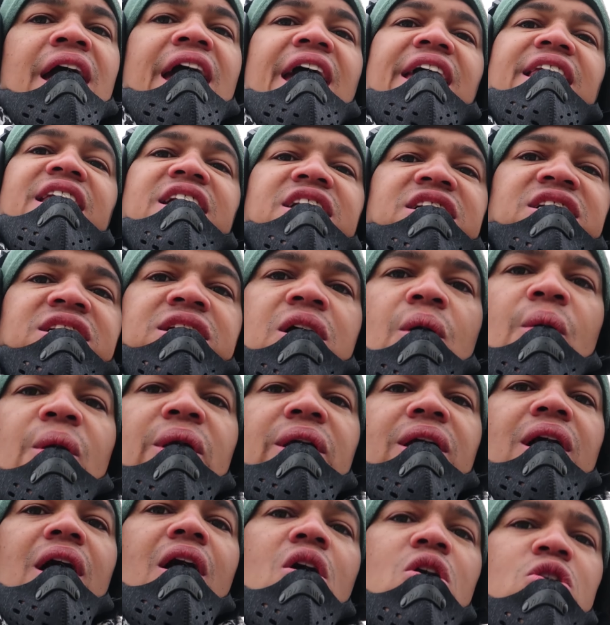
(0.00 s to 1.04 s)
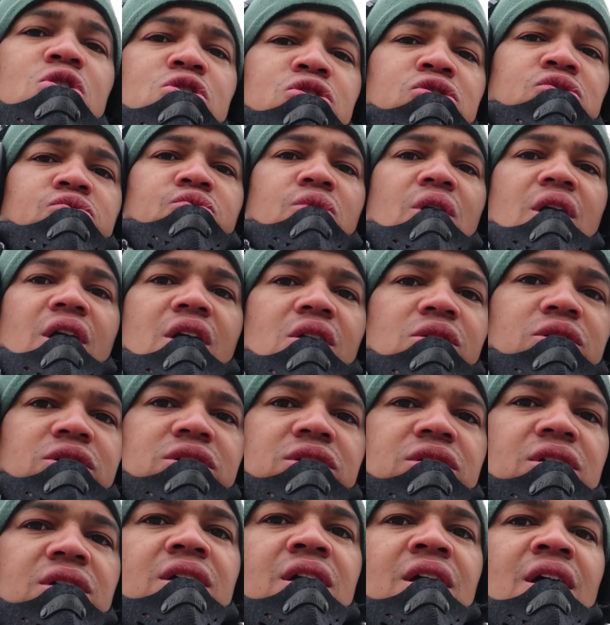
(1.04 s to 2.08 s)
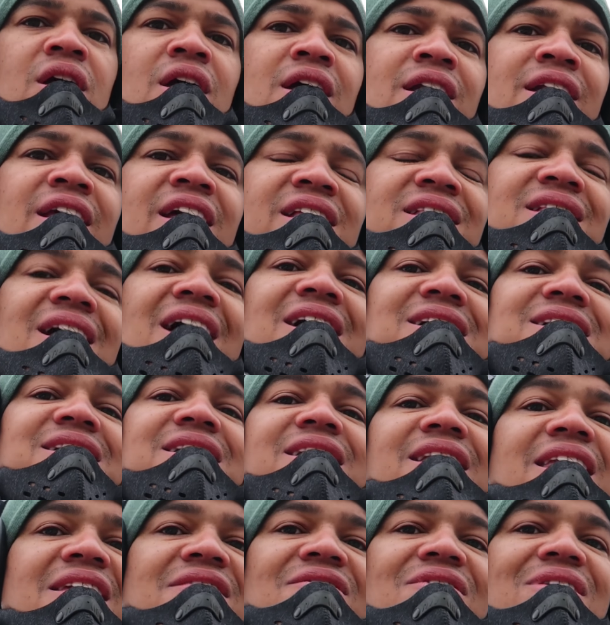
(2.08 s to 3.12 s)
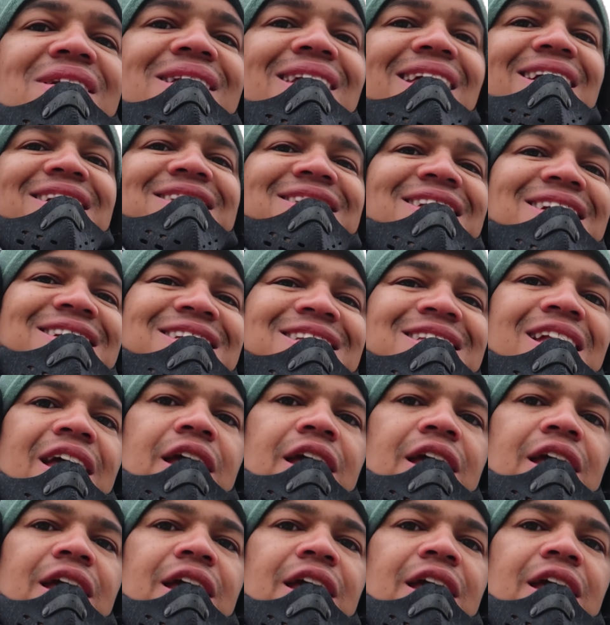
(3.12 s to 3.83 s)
and it's showing old roads that doesn't even exist